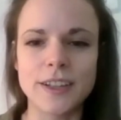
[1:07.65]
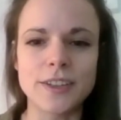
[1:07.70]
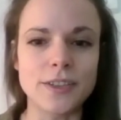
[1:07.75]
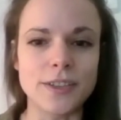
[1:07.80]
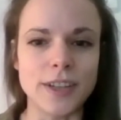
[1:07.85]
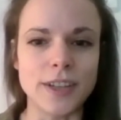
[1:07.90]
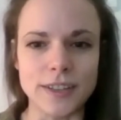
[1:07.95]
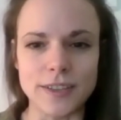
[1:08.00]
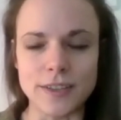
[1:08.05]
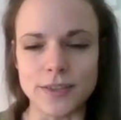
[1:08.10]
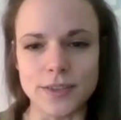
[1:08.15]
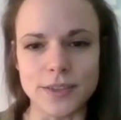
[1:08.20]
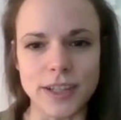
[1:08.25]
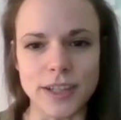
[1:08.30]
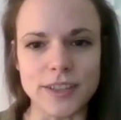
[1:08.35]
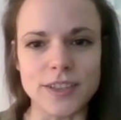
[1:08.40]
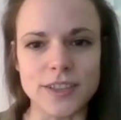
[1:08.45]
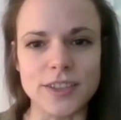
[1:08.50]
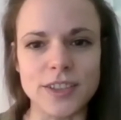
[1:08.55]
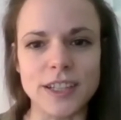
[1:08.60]
creative
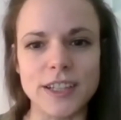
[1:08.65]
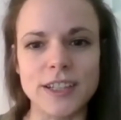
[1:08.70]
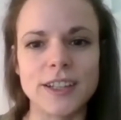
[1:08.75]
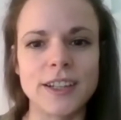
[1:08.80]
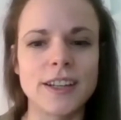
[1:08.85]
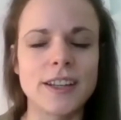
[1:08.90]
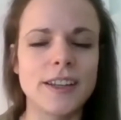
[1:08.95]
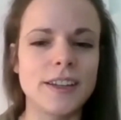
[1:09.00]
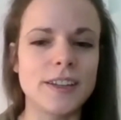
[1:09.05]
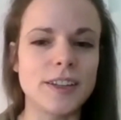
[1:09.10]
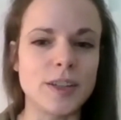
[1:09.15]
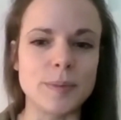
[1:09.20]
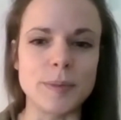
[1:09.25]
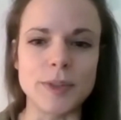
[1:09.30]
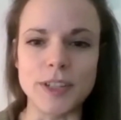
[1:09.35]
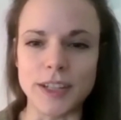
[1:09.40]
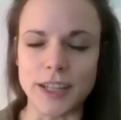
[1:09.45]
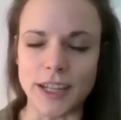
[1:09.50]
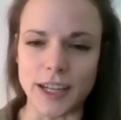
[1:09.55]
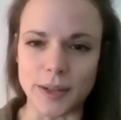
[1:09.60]
strategy,
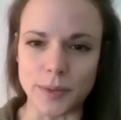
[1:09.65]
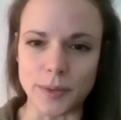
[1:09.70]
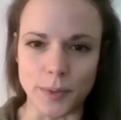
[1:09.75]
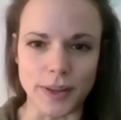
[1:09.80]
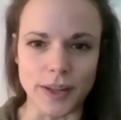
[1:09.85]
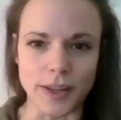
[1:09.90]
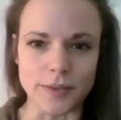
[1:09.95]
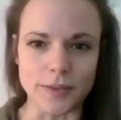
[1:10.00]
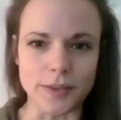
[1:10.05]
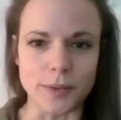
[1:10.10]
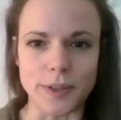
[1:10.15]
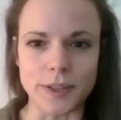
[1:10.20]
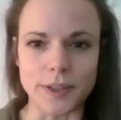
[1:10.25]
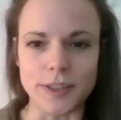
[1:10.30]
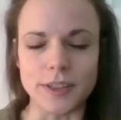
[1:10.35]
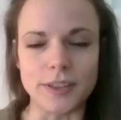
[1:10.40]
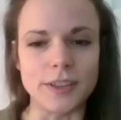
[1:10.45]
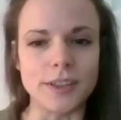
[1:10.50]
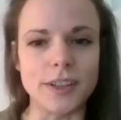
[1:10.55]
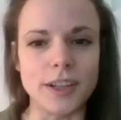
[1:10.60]
communicate with everyone
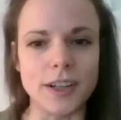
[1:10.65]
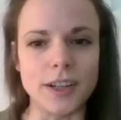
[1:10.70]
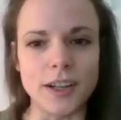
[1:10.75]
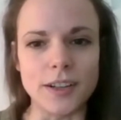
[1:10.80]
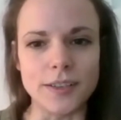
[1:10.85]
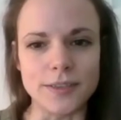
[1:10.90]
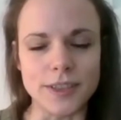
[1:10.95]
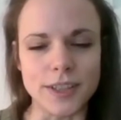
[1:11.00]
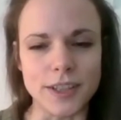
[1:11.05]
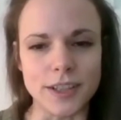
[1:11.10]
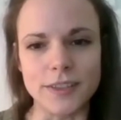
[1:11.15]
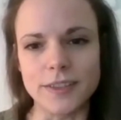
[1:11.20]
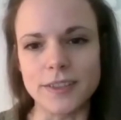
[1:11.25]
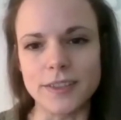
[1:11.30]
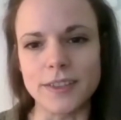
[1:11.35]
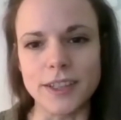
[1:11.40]
and look after